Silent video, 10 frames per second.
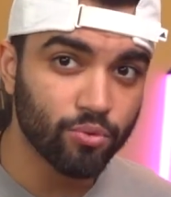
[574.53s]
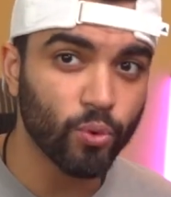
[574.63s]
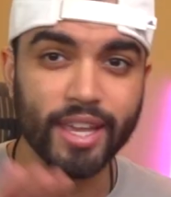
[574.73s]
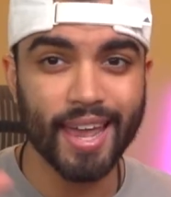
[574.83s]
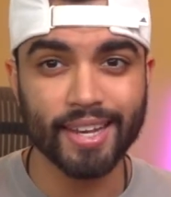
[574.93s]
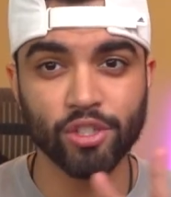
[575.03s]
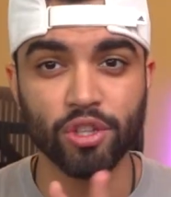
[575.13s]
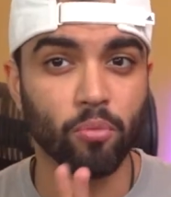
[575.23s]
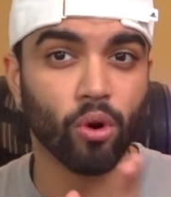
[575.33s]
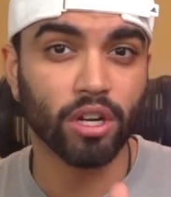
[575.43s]
we get into
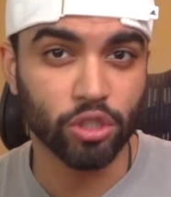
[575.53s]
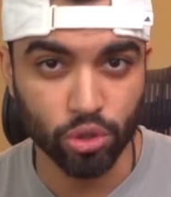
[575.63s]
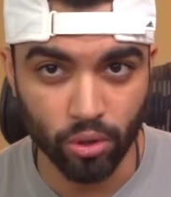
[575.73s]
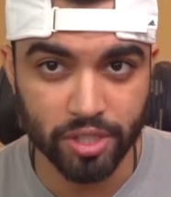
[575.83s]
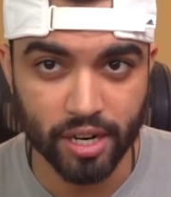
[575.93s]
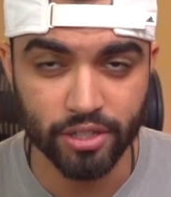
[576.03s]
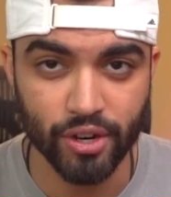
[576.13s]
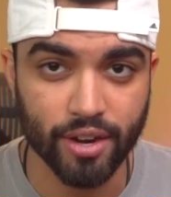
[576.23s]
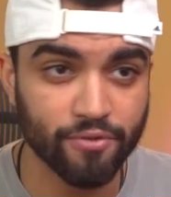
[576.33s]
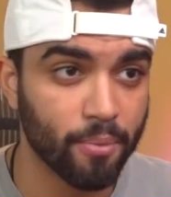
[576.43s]
the more controlled
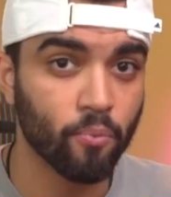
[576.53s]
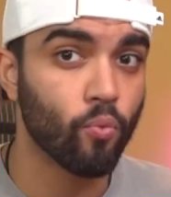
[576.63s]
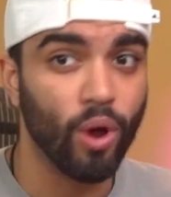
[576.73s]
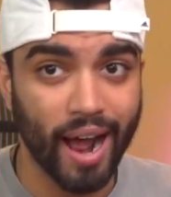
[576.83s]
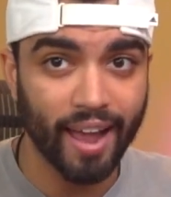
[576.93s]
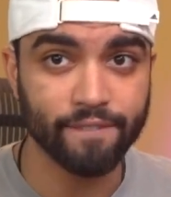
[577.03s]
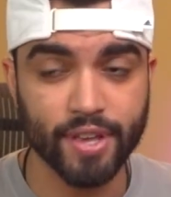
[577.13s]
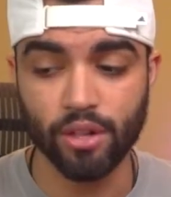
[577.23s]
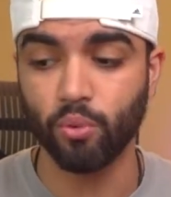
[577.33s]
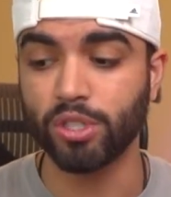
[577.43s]
territory from what I
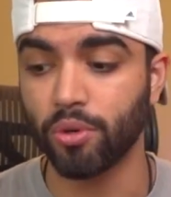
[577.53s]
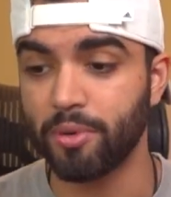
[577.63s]
feel, which would